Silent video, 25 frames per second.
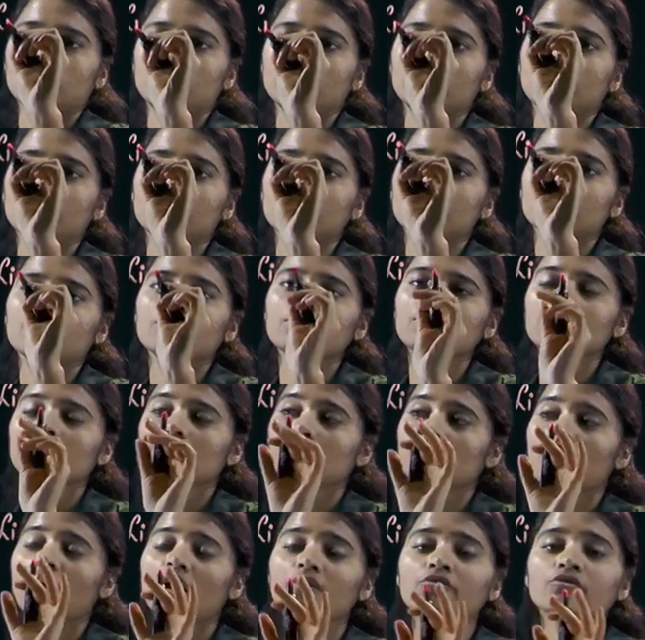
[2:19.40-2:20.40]
Linear,
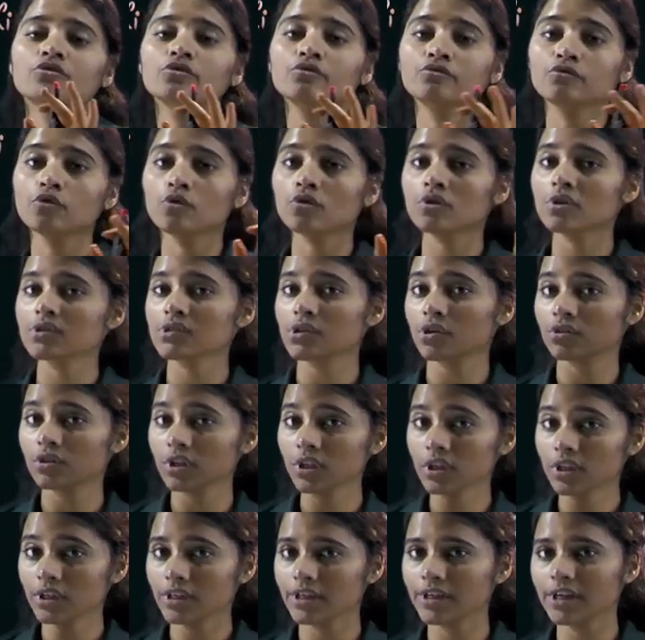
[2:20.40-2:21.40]
you have to focus on
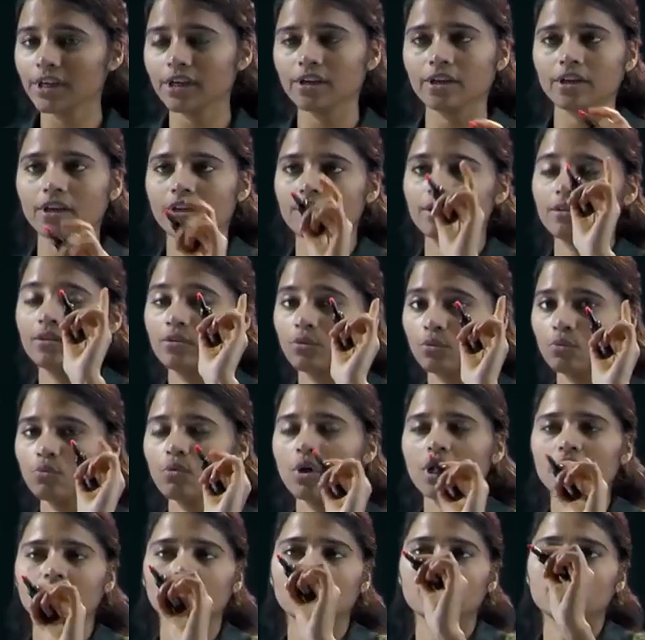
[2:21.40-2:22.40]
the degree,
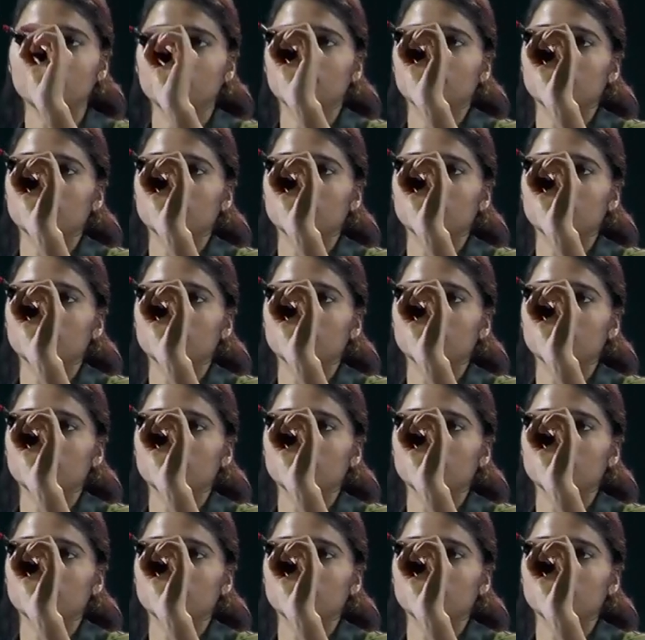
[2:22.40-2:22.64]
1.